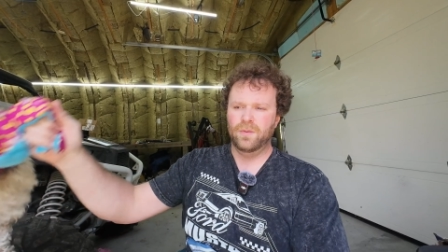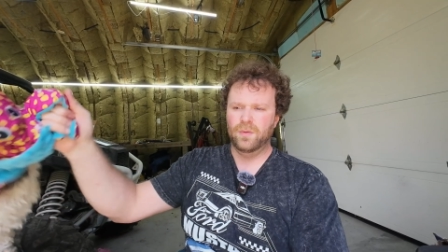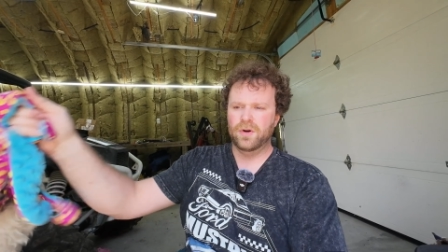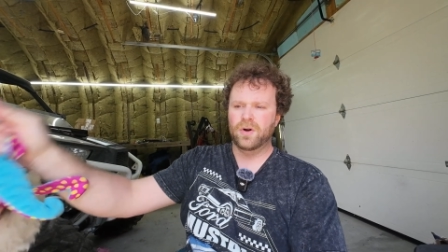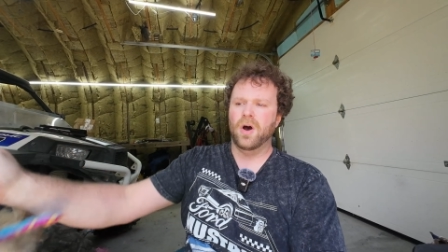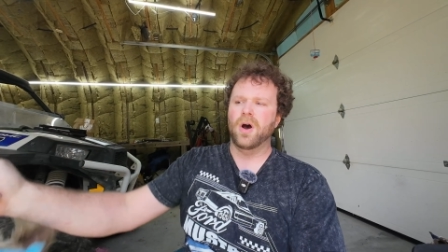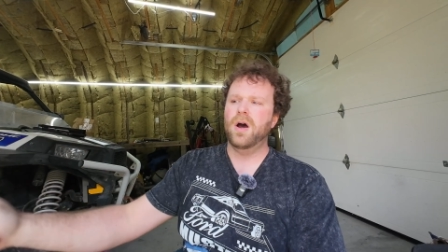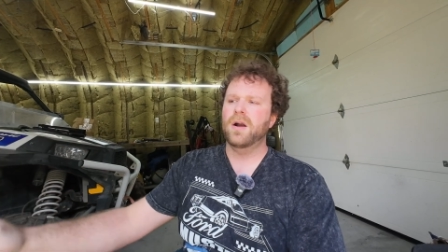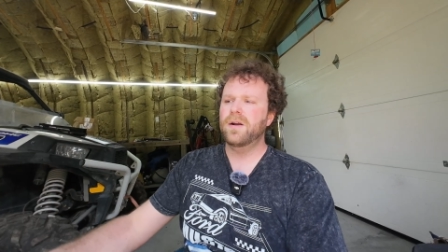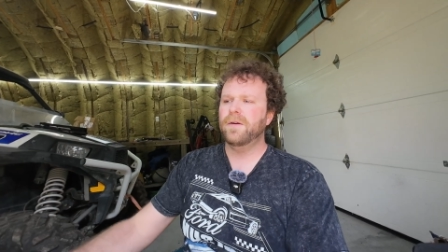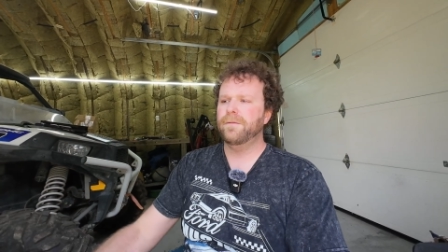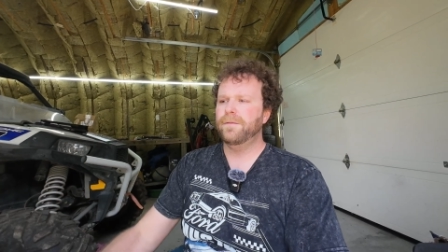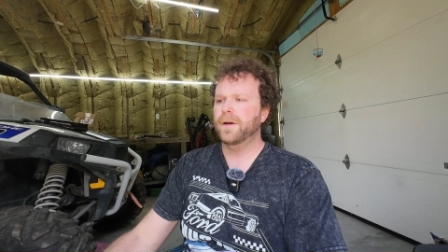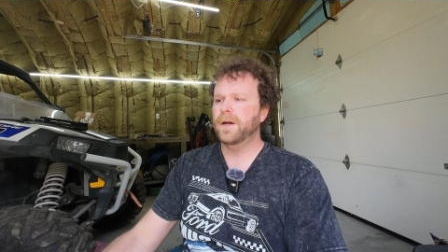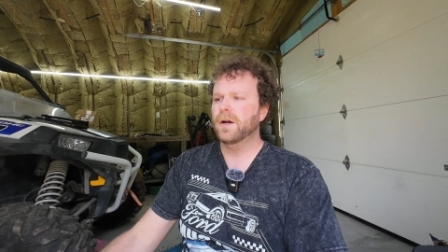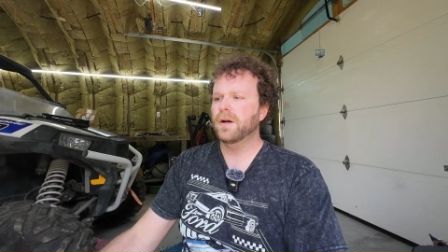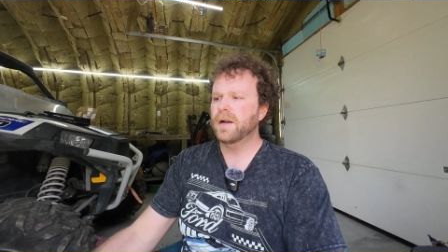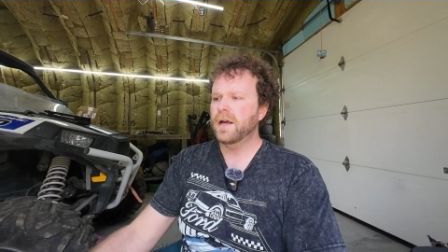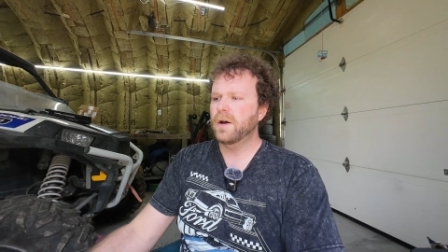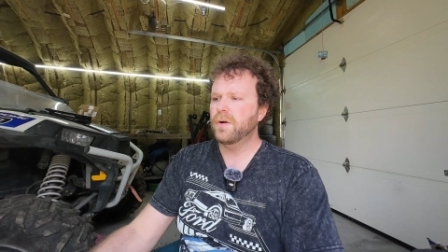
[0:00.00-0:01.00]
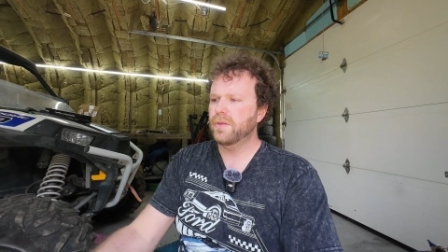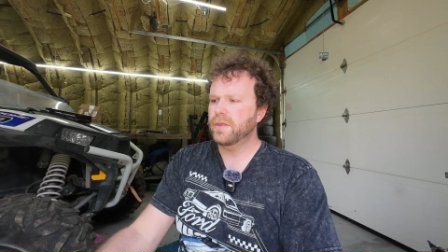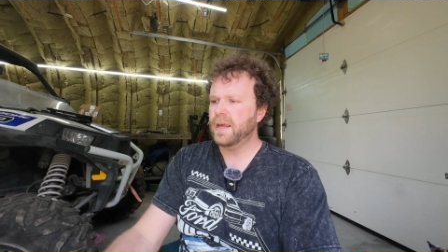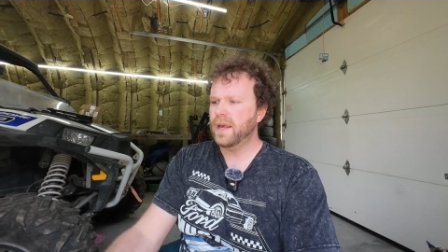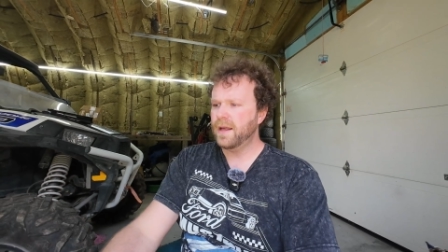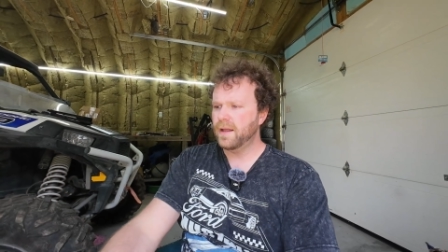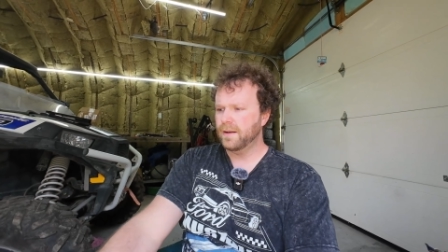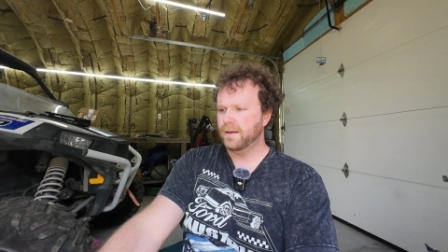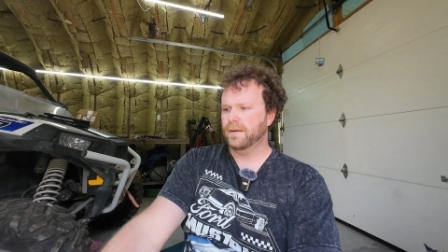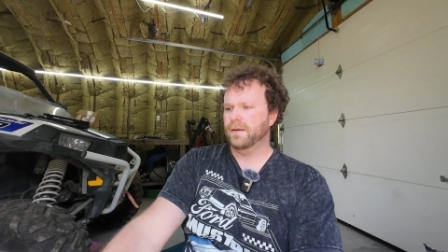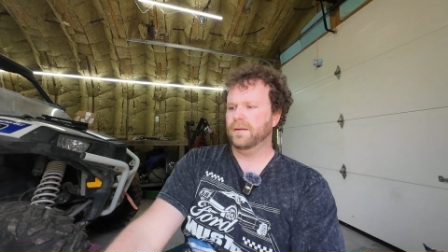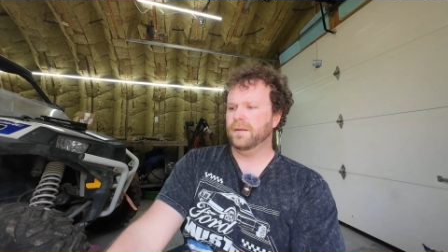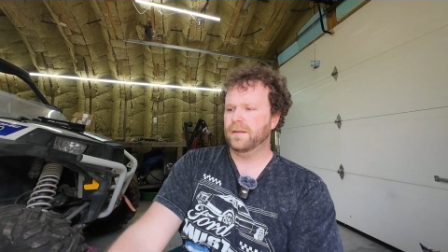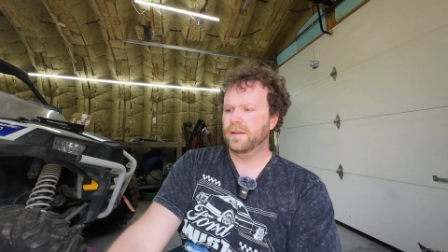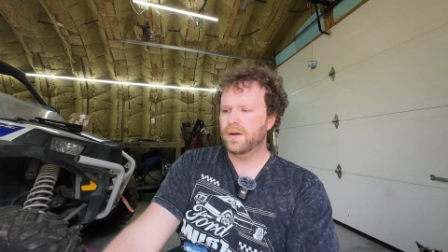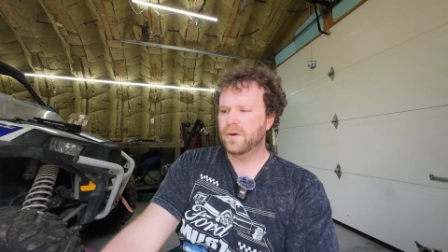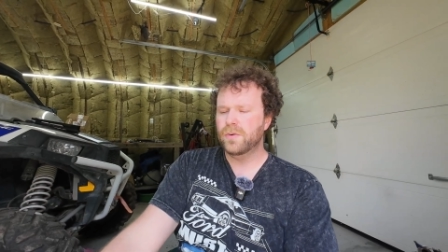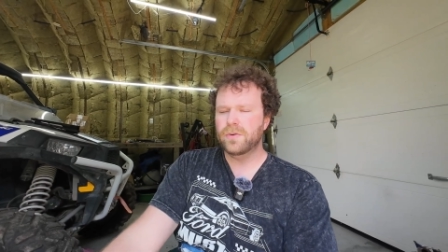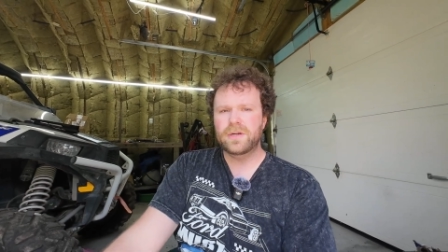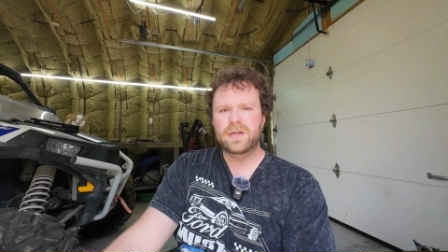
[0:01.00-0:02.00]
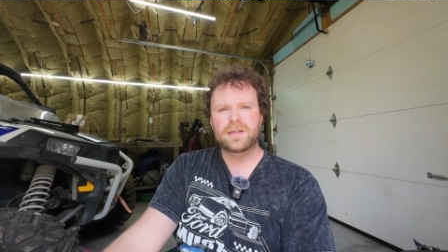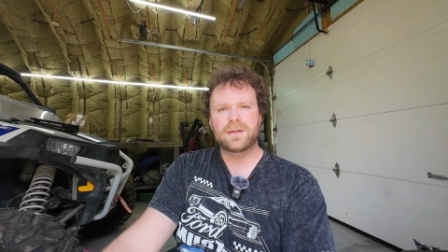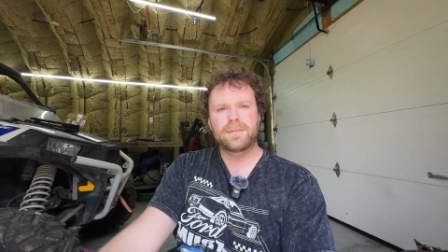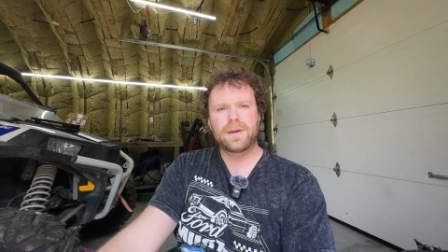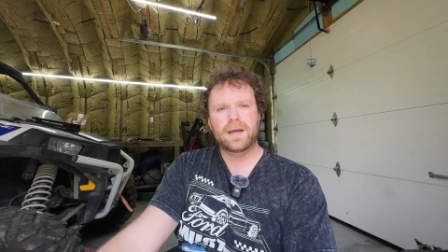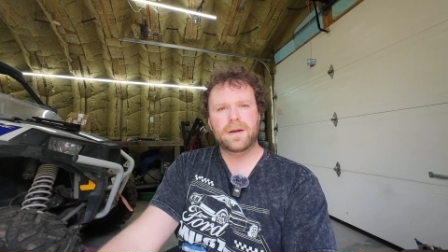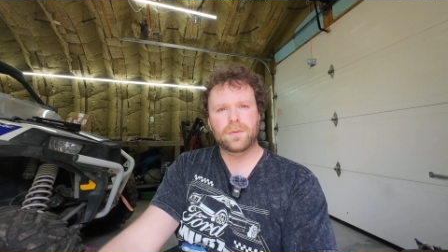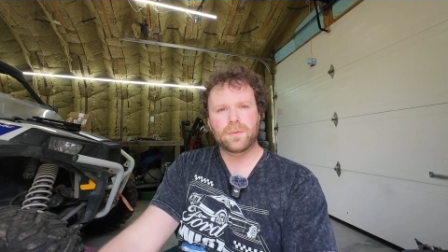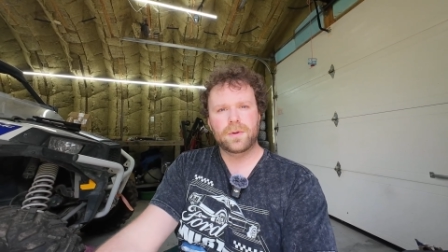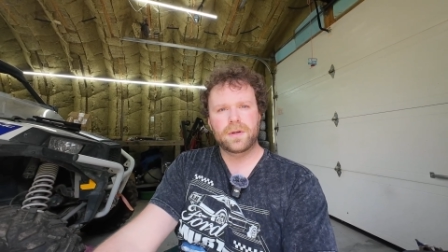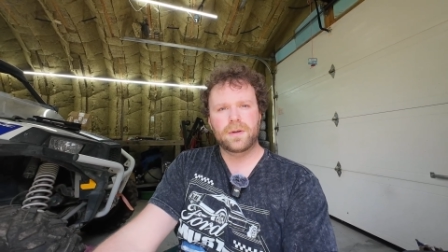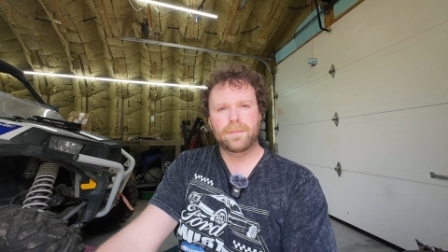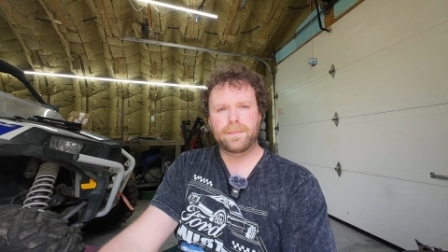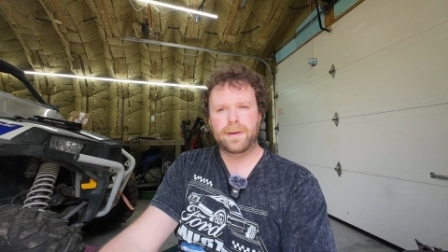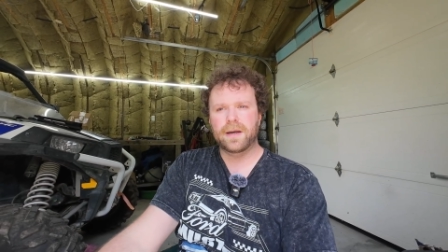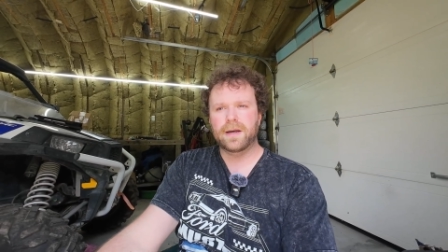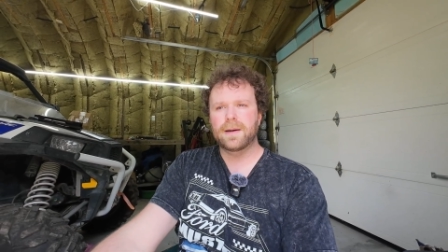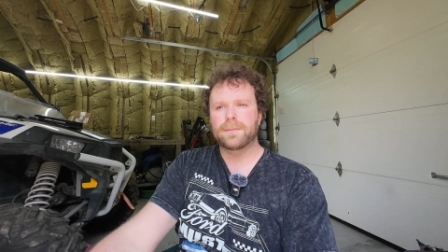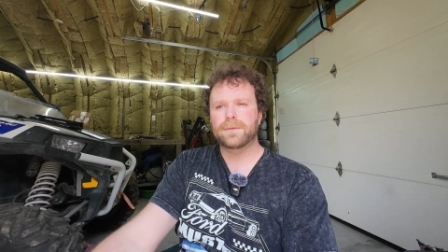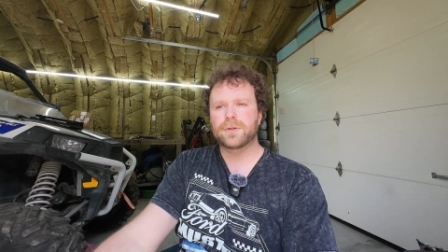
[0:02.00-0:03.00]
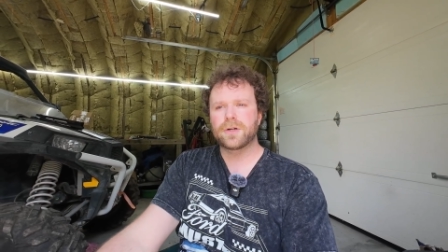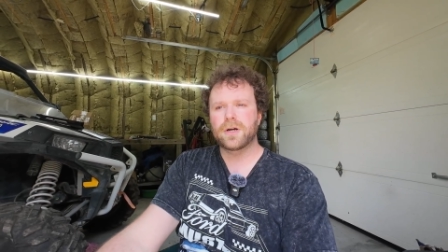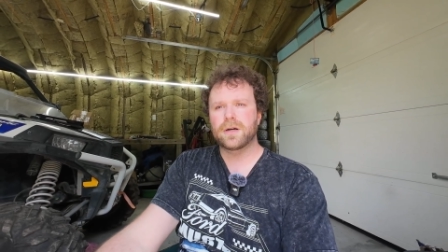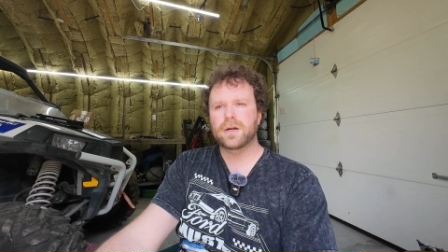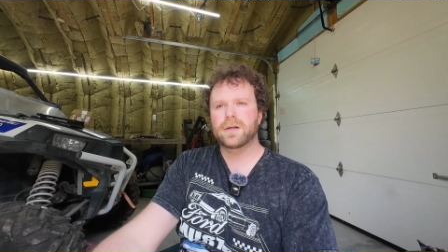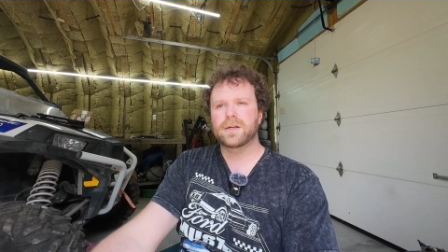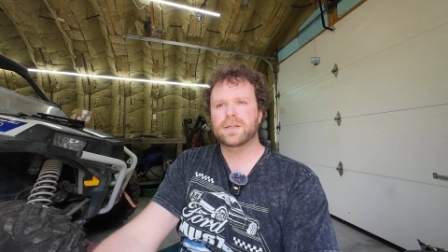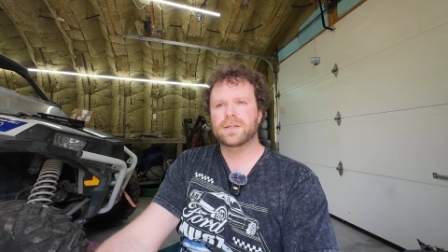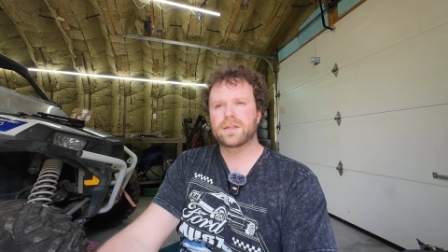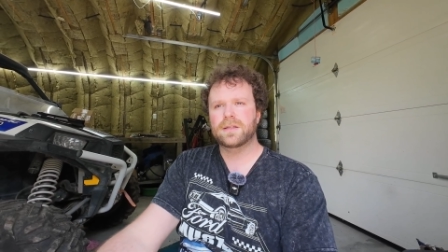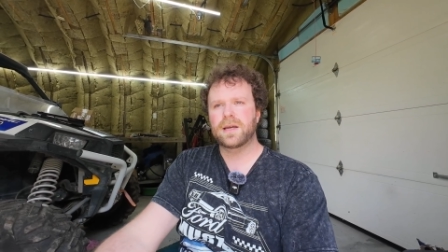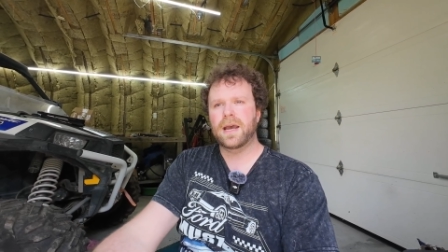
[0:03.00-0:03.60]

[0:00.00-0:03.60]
when Honda figured out that they don't need to make a real pickup truck because